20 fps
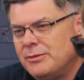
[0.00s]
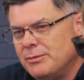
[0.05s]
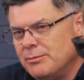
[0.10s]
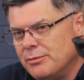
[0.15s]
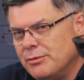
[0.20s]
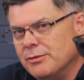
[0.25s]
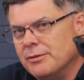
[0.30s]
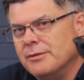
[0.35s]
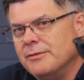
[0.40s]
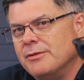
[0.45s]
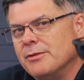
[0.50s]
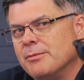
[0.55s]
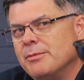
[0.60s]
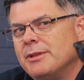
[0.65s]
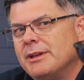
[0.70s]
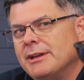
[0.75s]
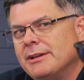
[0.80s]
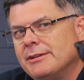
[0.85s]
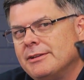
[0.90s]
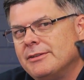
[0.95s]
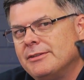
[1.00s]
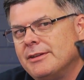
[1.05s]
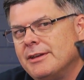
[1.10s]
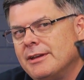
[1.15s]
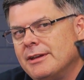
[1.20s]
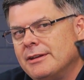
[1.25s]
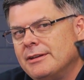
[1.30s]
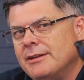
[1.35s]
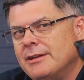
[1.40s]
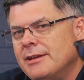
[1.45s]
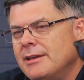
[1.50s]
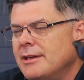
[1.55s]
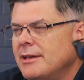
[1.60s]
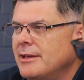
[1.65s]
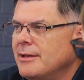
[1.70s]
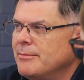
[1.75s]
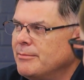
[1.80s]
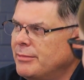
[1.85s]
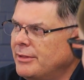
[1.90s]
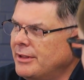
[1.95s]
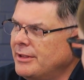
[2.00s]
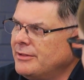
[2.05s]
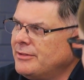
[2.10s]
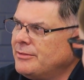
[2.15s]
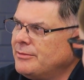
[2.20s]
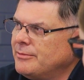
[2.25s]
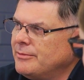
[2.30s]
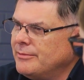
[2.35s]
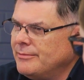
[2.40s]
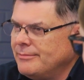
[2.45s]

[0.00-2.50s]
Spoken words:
improve your plant design. Plus,